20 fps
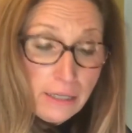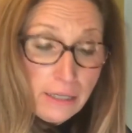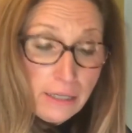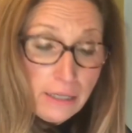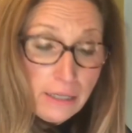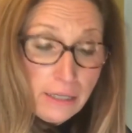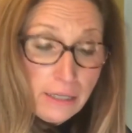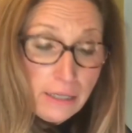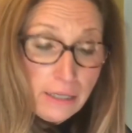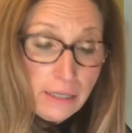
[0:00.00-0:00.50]

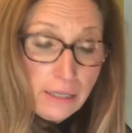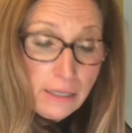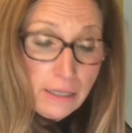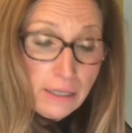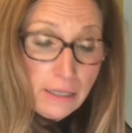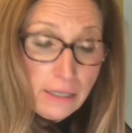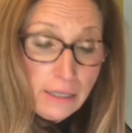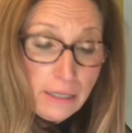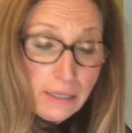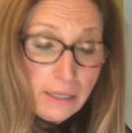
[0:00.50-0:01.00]
Now, if
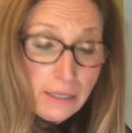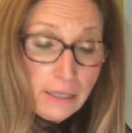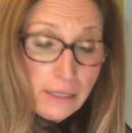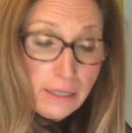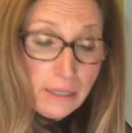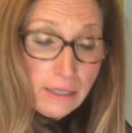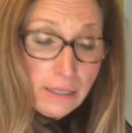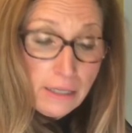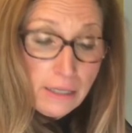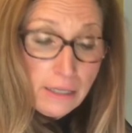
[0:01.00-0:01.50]
you're making this
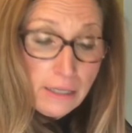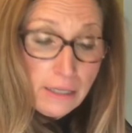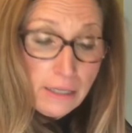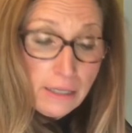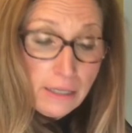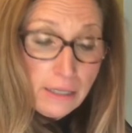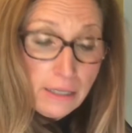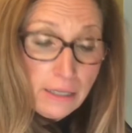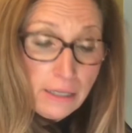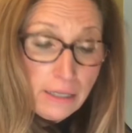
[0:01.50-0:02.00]

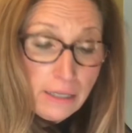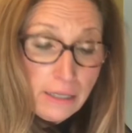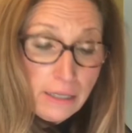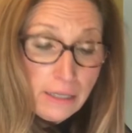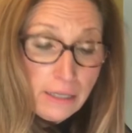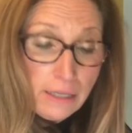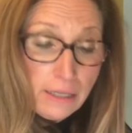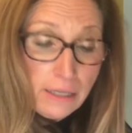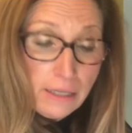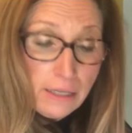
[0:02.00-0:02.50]
vegan, you
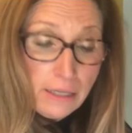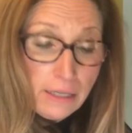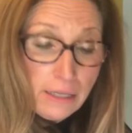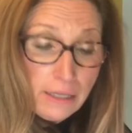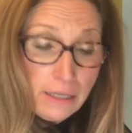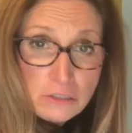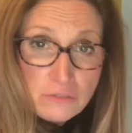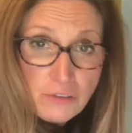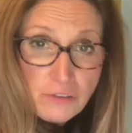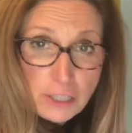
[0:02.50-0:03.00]
would probably want to
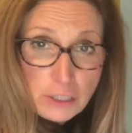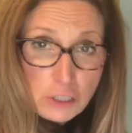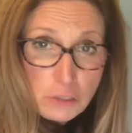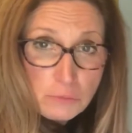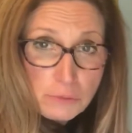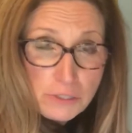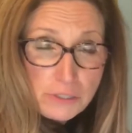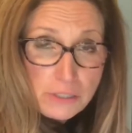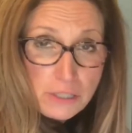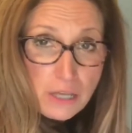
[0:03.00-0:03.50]
use
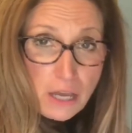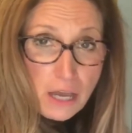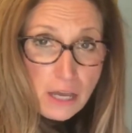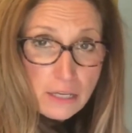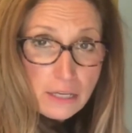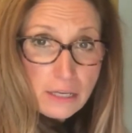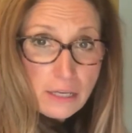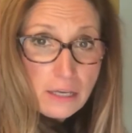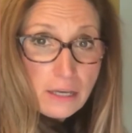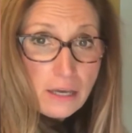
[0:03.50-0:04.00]
vegetable
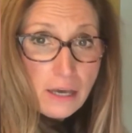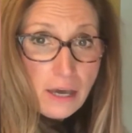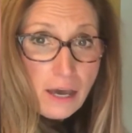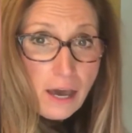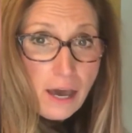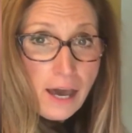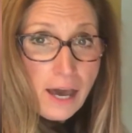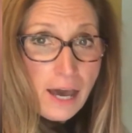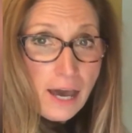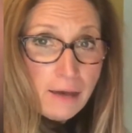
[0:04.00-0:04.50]
stock.
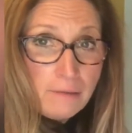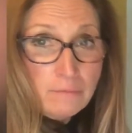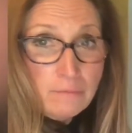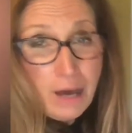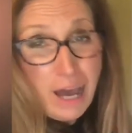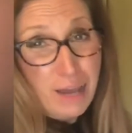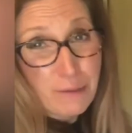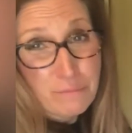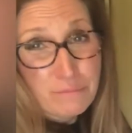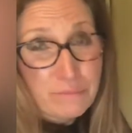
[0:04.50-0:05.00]

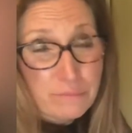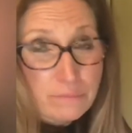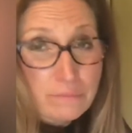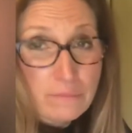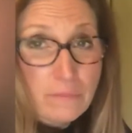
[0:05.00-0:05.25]
I'm